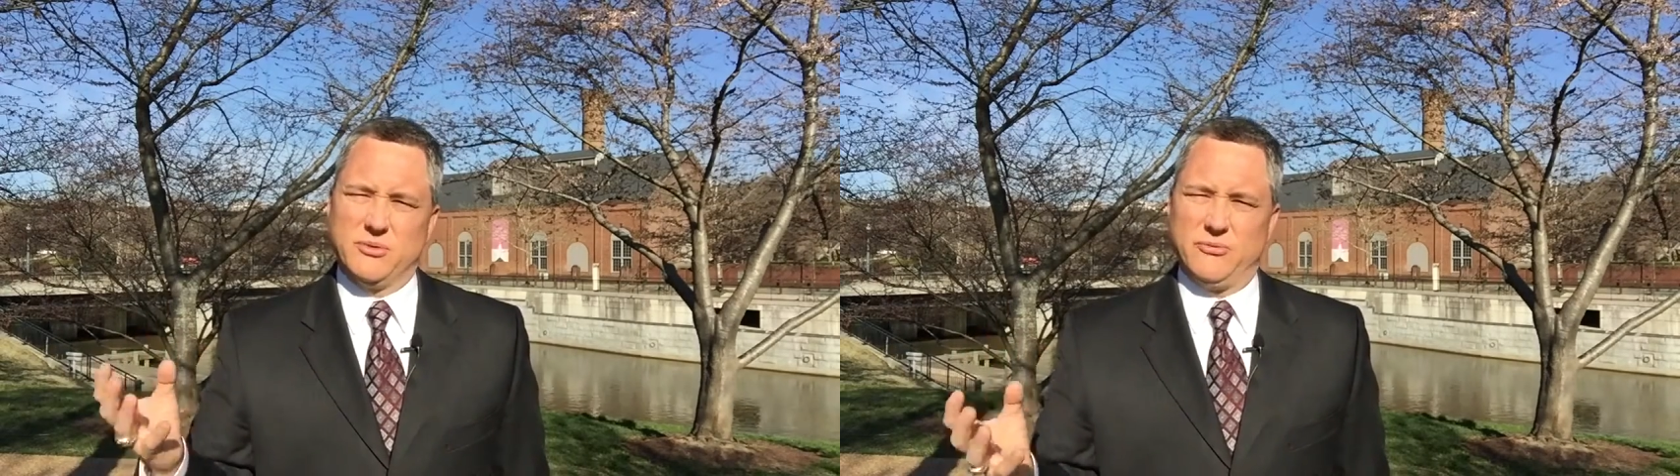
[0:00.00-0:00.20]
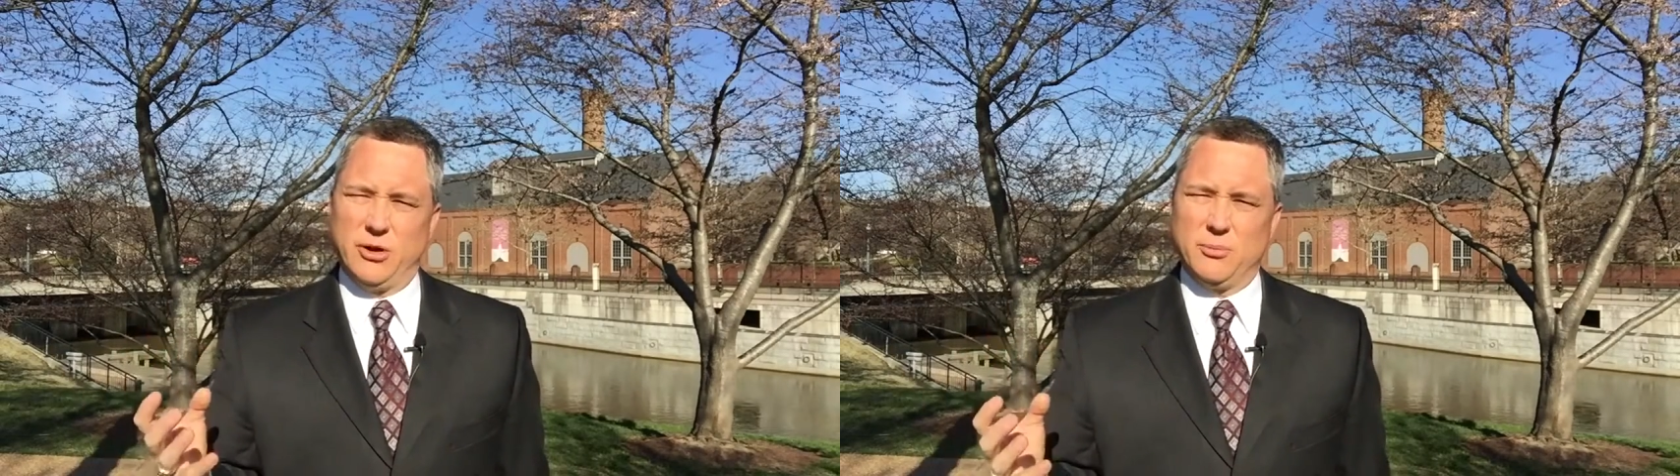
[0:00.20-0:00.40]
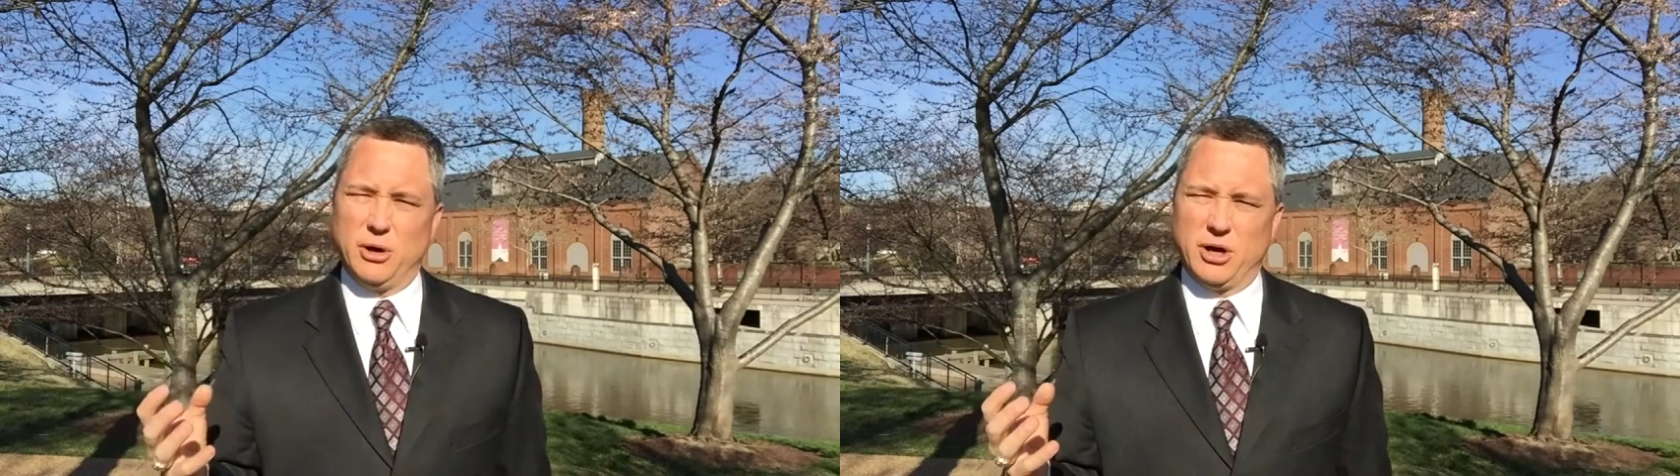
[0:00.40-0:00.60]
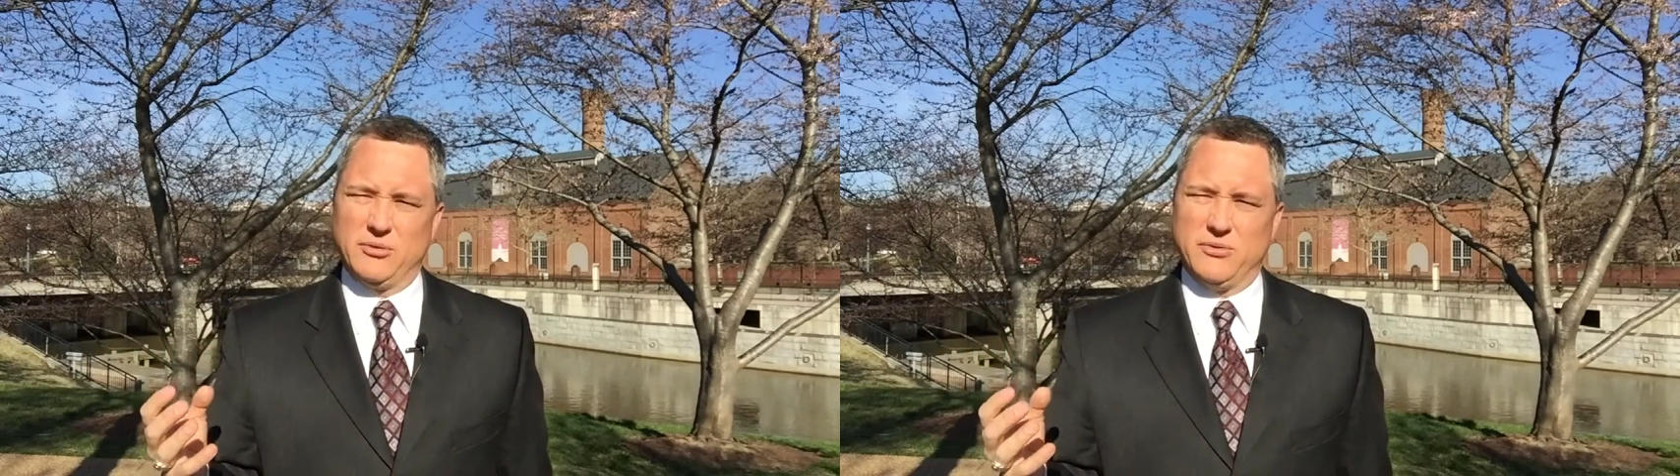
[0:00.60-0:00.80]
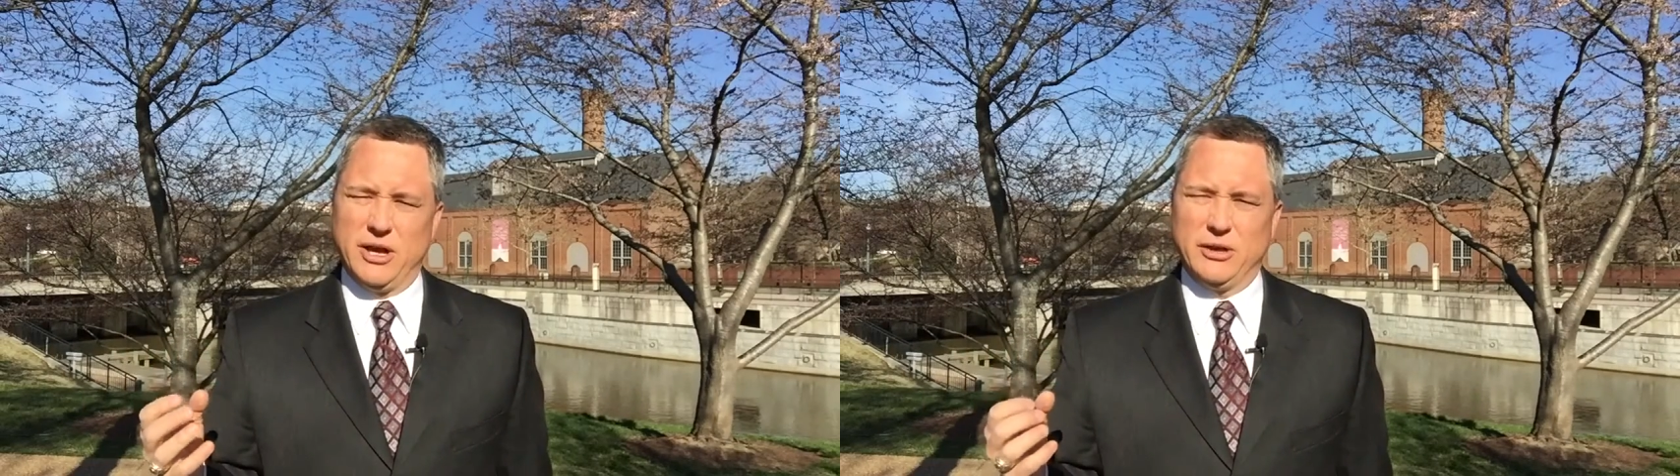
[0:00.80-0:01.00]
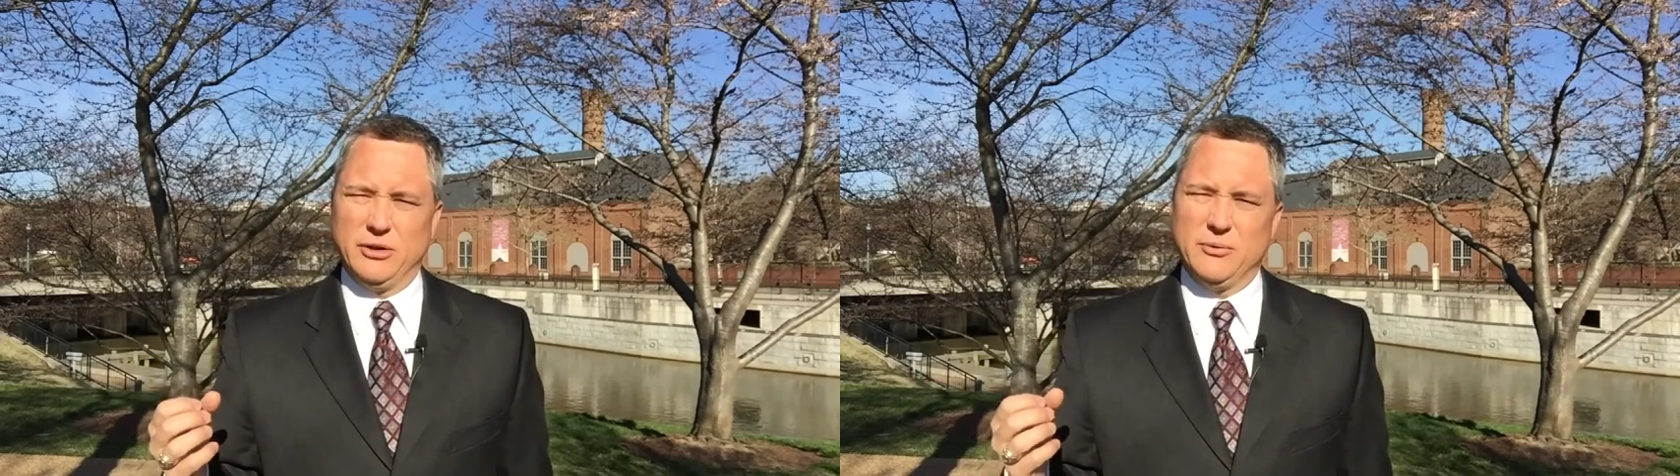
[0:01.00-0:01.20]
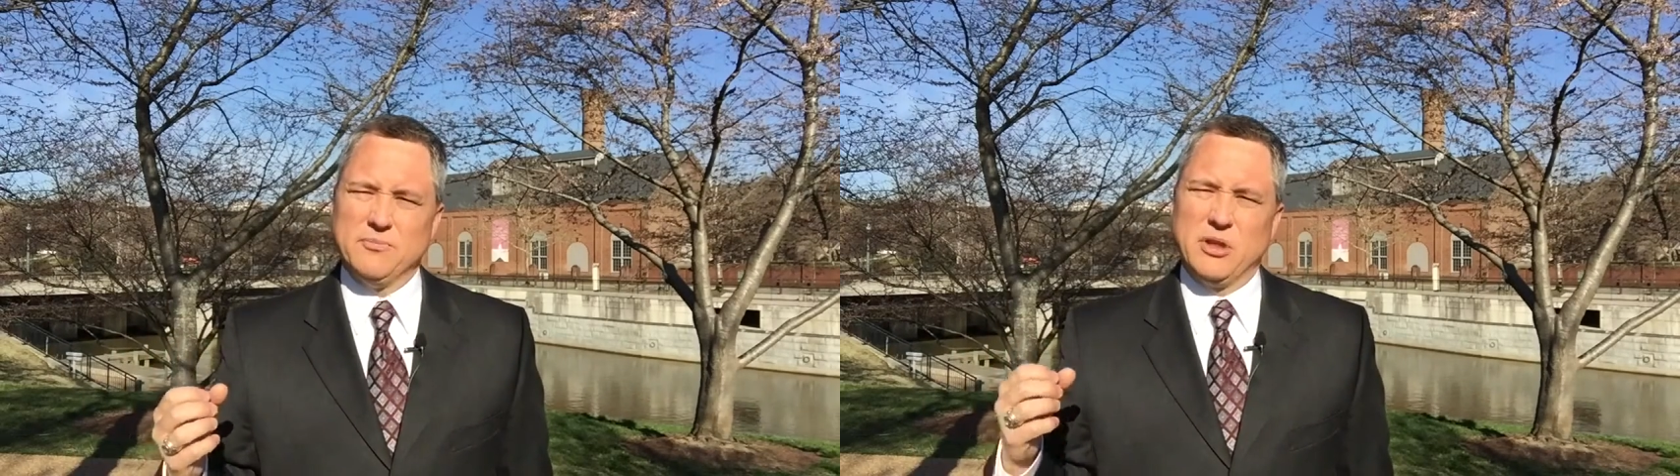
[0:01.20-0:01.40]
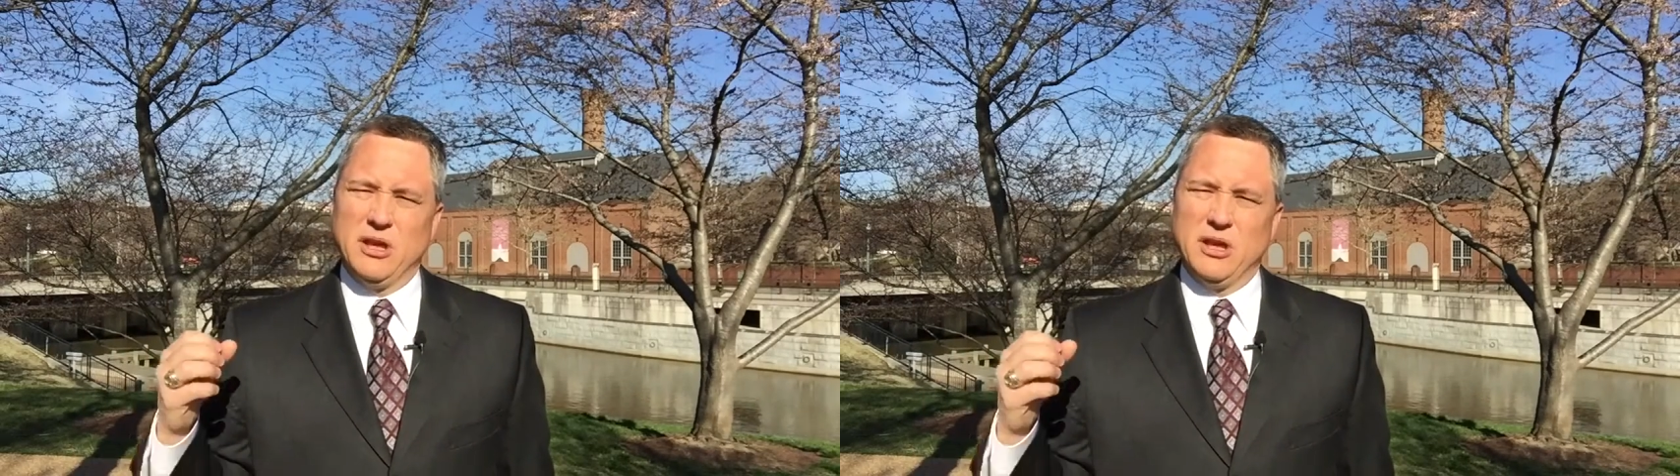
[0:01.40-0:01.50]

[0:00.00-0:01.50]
to fair market value